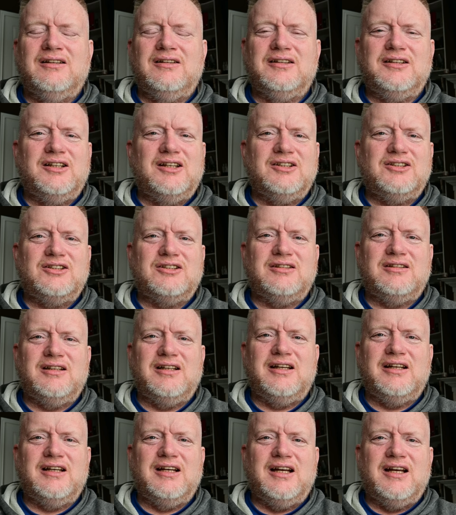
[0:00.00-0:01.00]

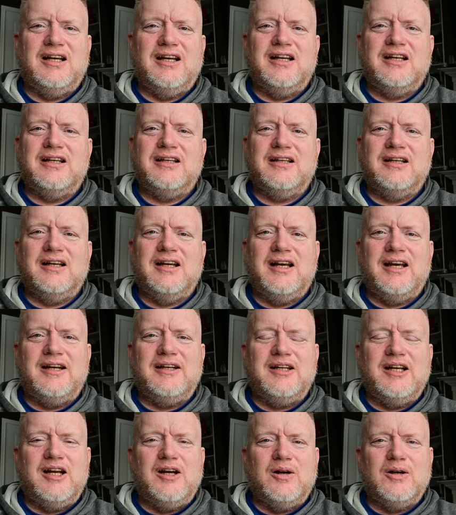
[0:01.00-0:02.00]
yesterday I
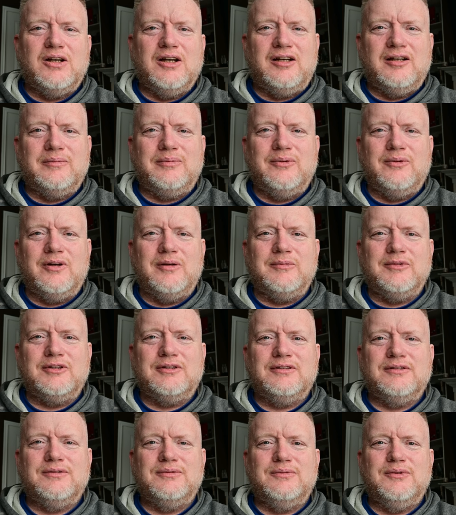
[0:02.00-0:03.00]
had a haircut
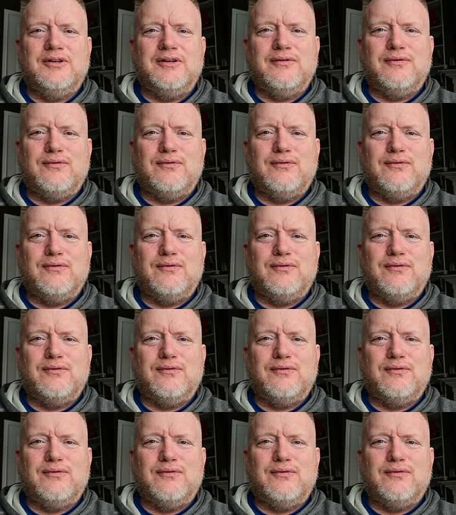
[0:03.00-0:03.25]
appointment with a